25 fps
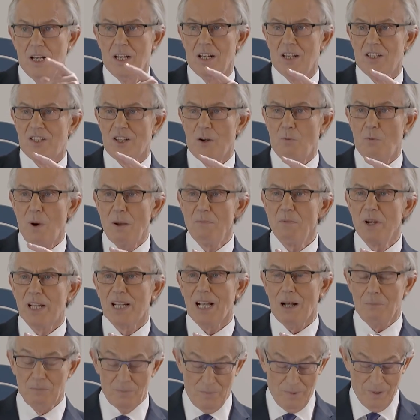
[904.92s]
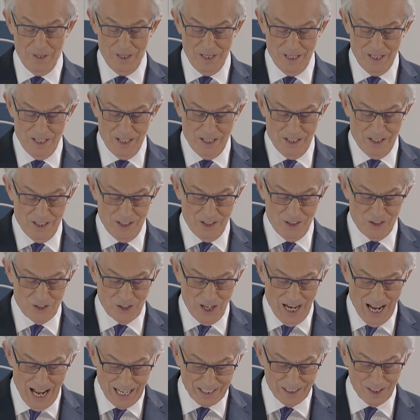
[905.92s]
So when we come
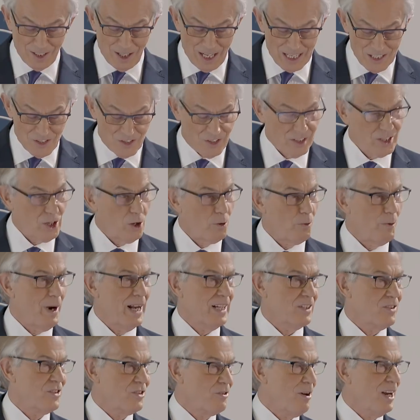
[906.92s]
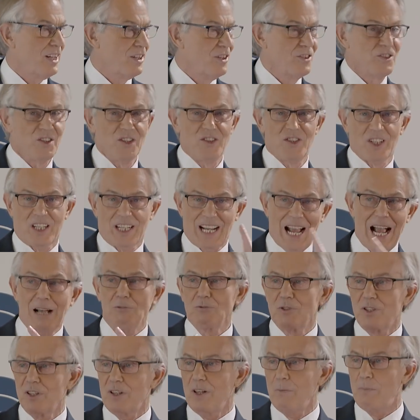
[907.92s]
to analyze the correct strategy to
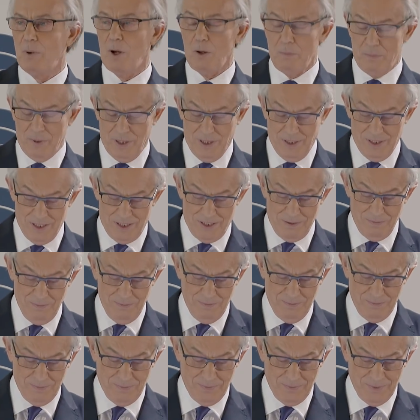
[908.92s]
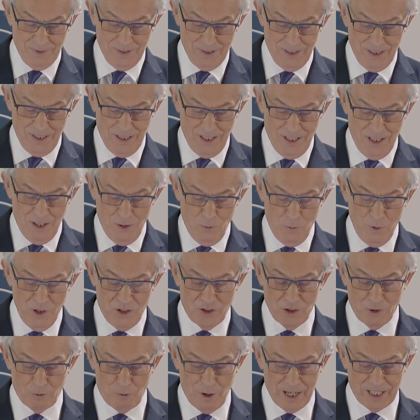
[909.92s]
counter the populism, we
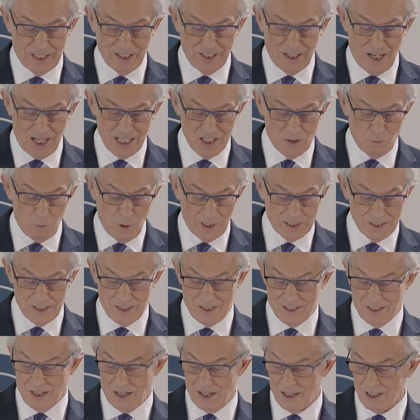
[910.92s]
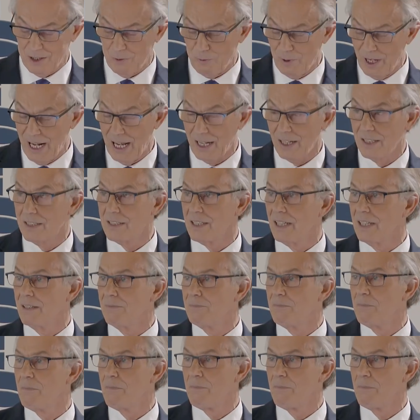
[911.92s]
should recognize one stark reality.